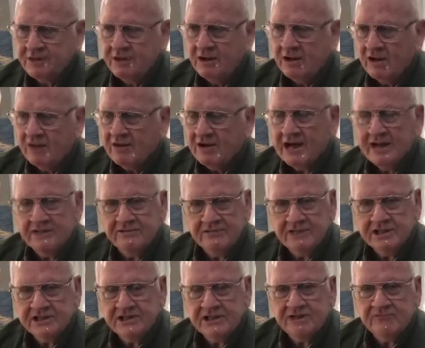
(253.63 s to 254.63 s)
All right,
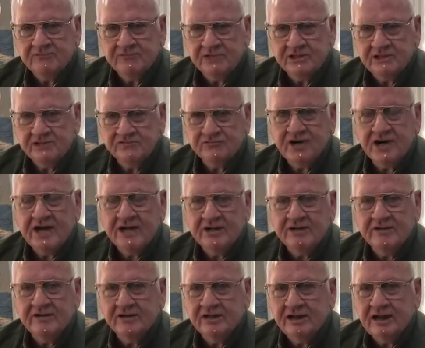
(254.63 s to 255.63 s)
that's it for this Friday
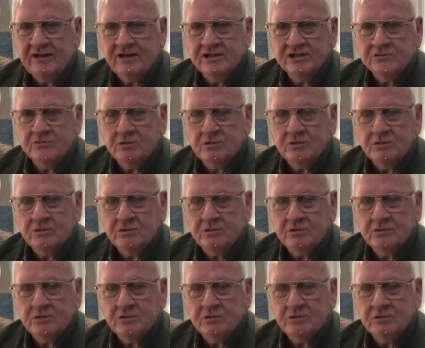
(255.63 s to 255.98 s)
here at Larry's.